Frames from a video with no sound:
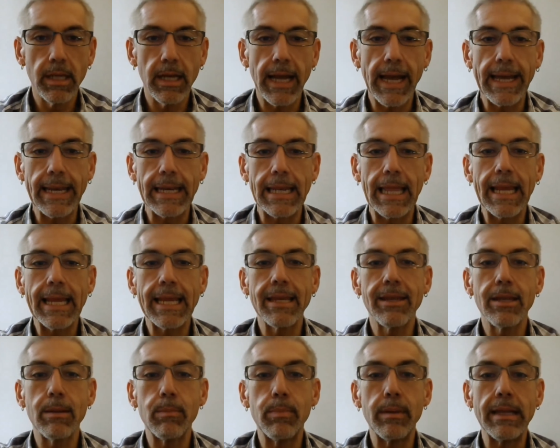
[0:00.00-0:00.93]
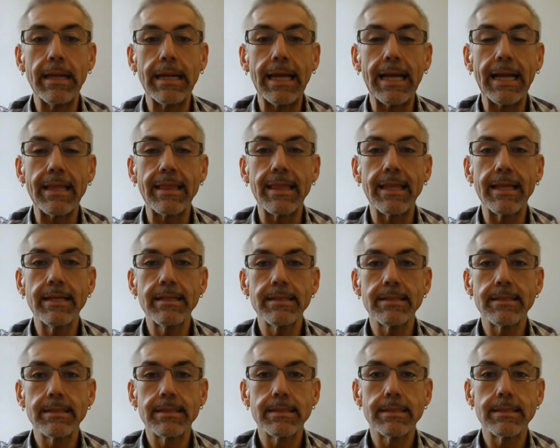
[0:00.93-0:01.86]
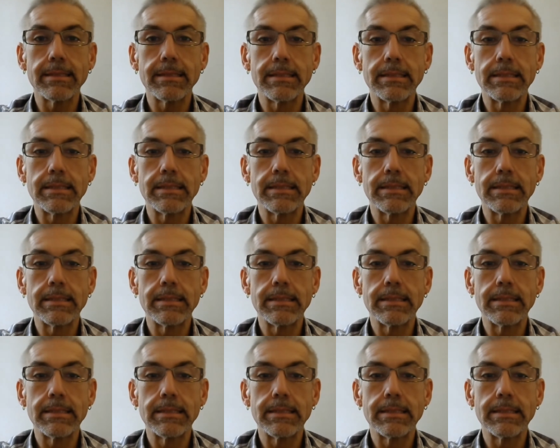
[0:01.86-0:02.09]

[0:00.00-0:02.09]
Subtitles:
I'd like it to be like this.